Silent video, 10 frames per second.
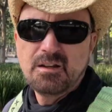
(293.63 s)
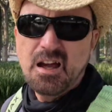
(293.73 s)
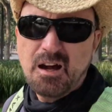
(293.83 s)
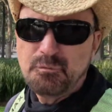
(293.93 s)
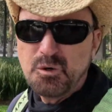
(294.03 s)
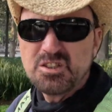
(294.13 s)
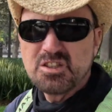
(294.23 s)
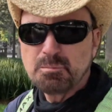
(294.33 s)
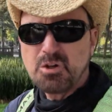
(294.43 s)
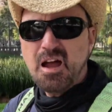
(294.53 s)
Now, if we
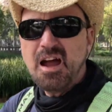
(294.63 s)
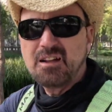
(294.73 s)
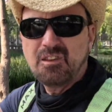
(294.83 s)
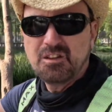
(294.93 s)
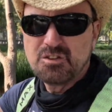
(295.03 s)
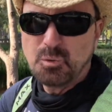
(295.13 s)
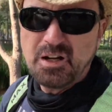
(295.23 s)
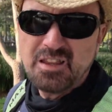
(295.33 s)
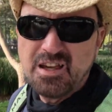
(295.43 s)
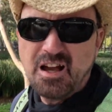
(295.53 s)
subtract the
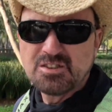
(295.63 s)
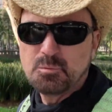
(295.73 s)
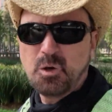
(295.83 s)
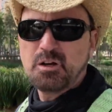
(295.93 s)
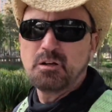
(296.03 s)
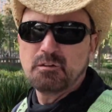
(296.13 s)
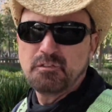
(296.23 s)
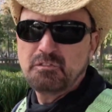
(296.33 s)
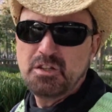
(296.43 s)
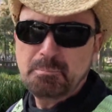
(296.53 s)

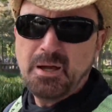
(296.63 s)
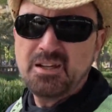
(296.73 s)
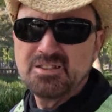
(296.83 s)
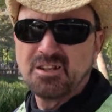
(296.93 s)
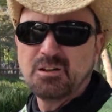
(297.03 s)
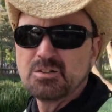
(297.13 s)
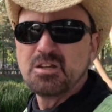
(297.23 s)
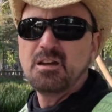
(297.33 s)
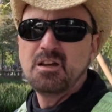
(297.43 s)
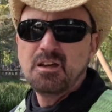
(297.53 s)
20,150 pesos
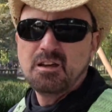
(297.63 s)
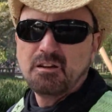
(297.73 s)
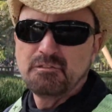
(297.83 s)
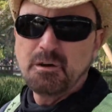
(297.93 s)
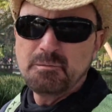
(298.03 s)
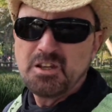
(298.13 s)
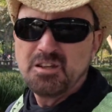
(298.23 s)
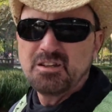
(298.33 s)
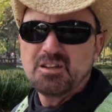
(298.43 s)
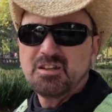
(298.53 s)
from the
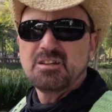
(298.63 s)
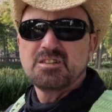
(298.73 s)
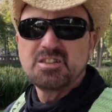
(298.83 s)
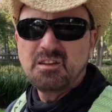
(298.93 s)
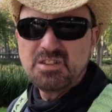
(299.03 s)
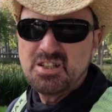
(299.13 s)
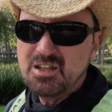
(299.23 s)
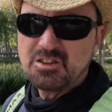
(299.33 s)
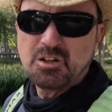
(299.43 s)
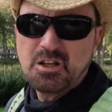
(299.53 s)

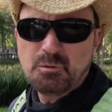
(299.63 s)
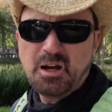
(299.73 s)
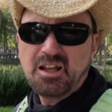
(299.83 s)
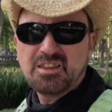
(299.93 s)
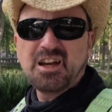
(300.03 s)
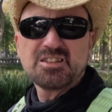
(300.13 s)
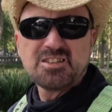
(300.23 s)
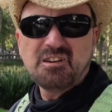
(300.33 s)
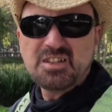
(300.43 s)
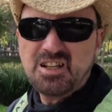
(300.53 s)
1730 rate, that's
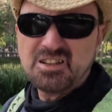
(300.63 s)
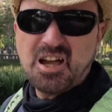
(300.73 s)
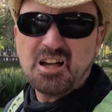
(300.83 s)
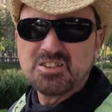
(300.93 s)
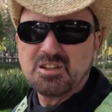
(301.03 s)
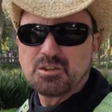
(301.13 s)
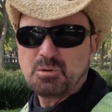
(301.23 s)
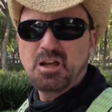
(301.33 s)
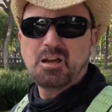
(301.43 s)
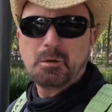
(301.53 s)

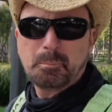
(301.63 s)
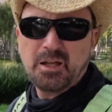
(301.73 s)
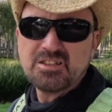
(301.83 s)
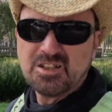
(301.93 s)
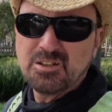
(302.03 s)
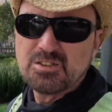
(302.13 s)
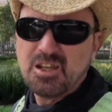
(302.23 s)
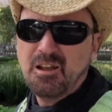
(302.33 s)
17,300 pesos.